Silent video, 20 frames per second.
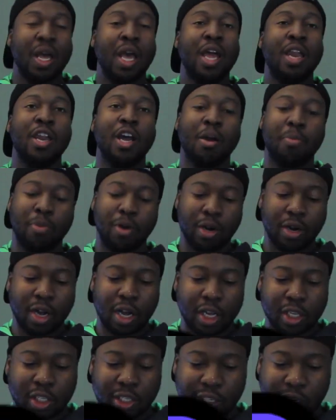Number
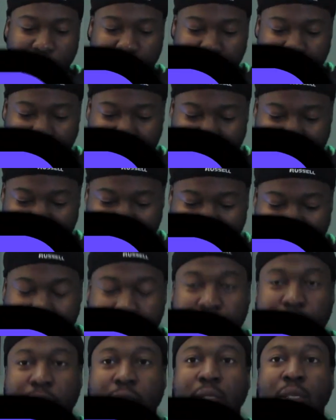2 on the
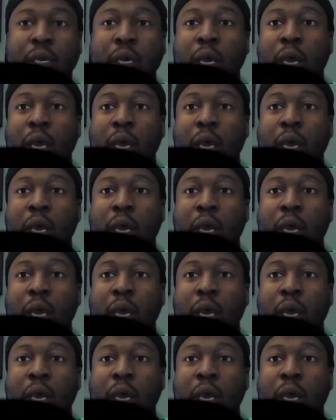list.